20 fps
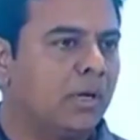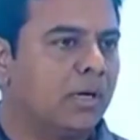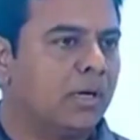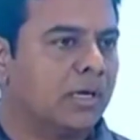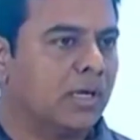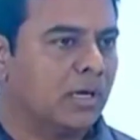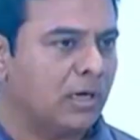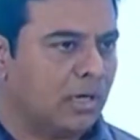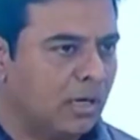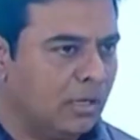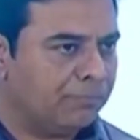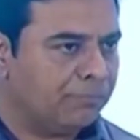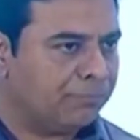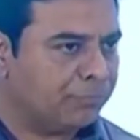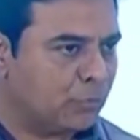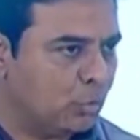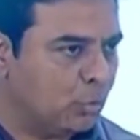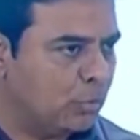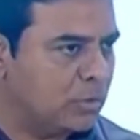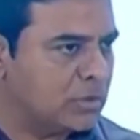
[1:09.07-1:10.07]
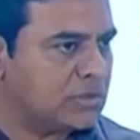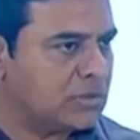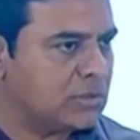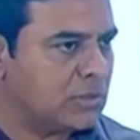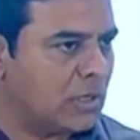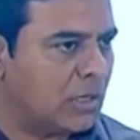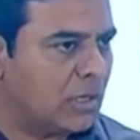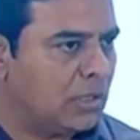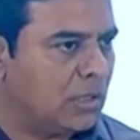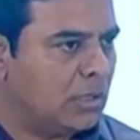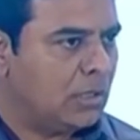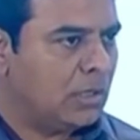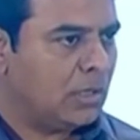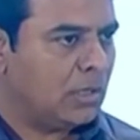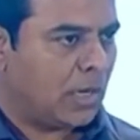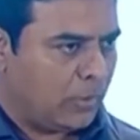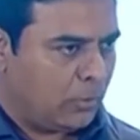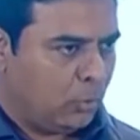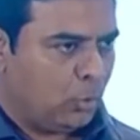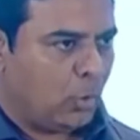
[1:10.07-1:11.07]
Kerala, who was
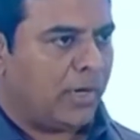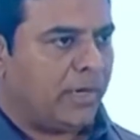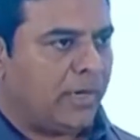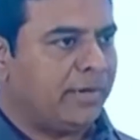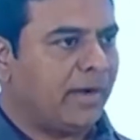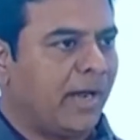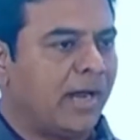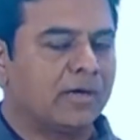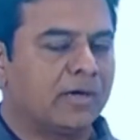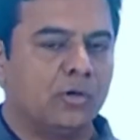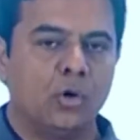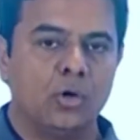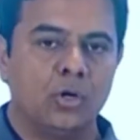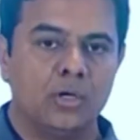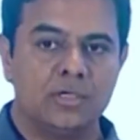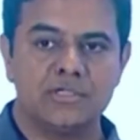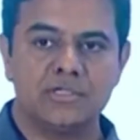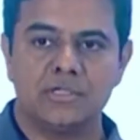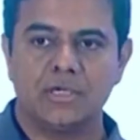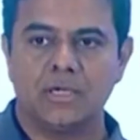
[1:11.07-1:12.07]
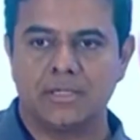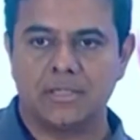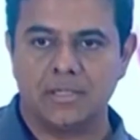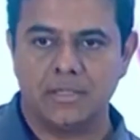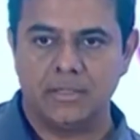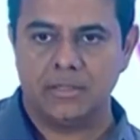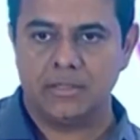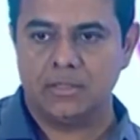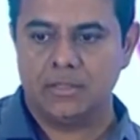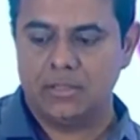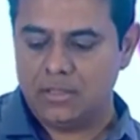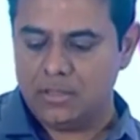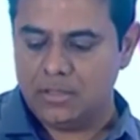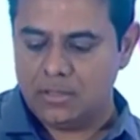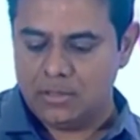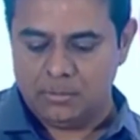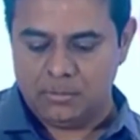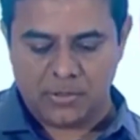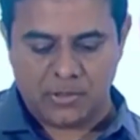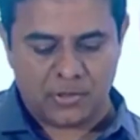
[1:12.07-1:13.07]
who I dragged on, incidentally.
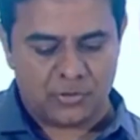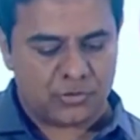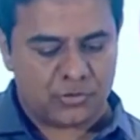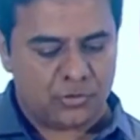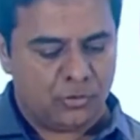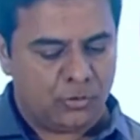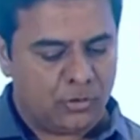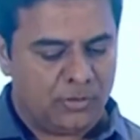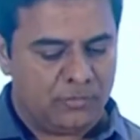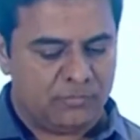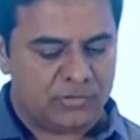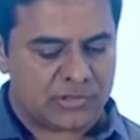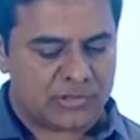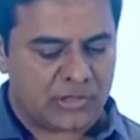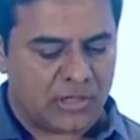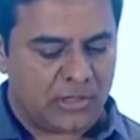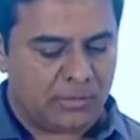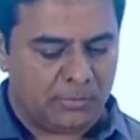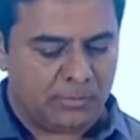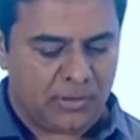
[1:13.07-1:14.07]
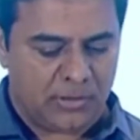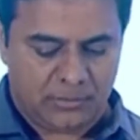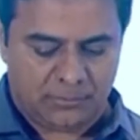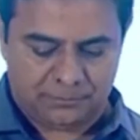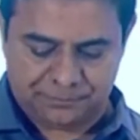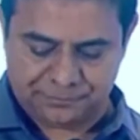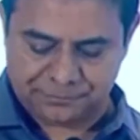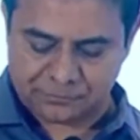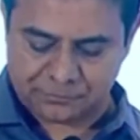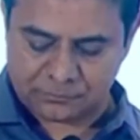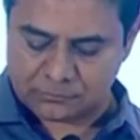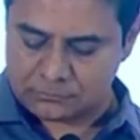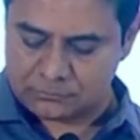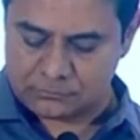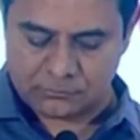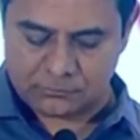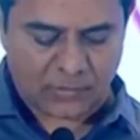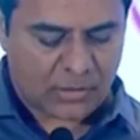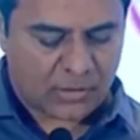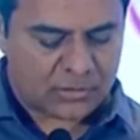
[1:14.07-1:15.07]
Because, you know, he was telling me
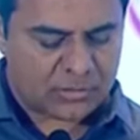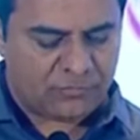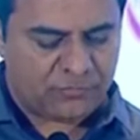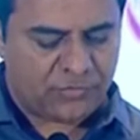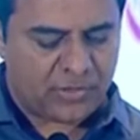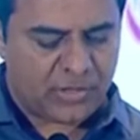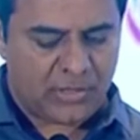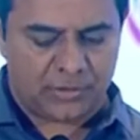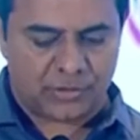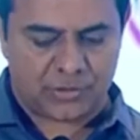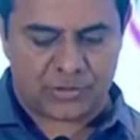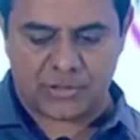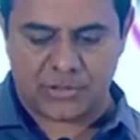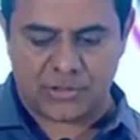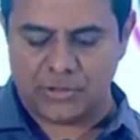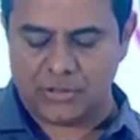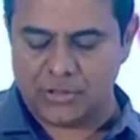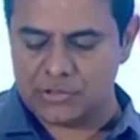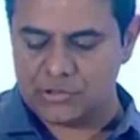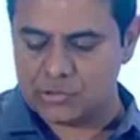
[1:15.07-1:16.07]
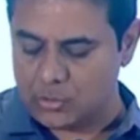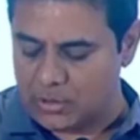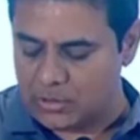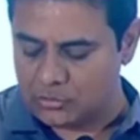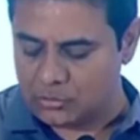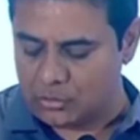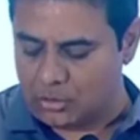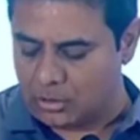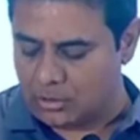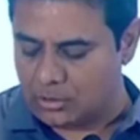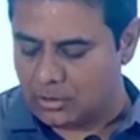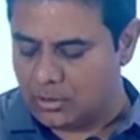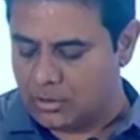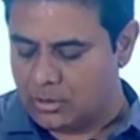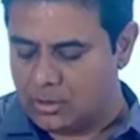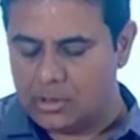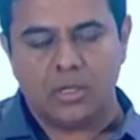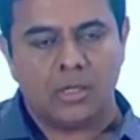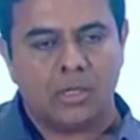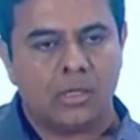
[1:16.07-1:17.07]
some very interesting things, so I thought
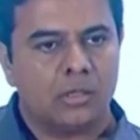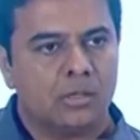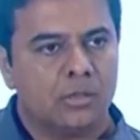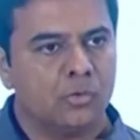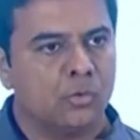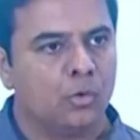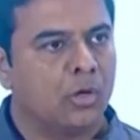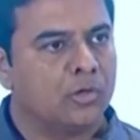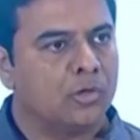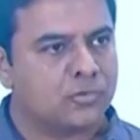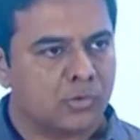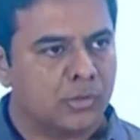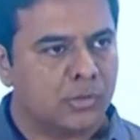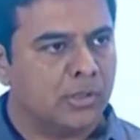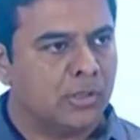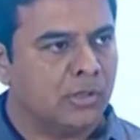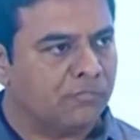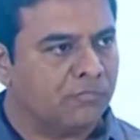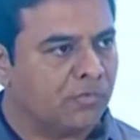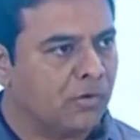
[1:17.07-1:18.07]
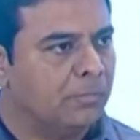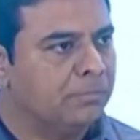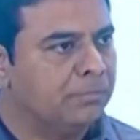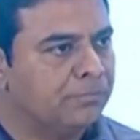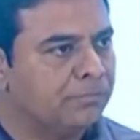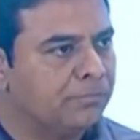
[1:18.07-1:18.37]
you all should hear from,